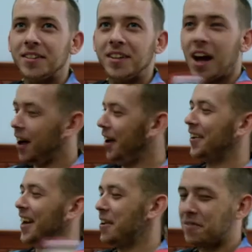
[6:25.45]

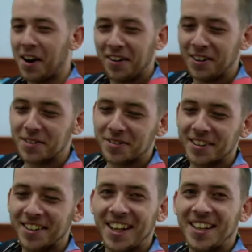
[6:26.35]
Oh, okay, fair enough.
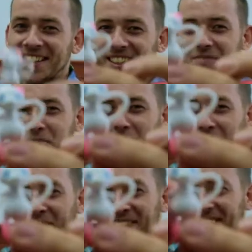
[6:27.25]
It. Yeah. Easy. Mew.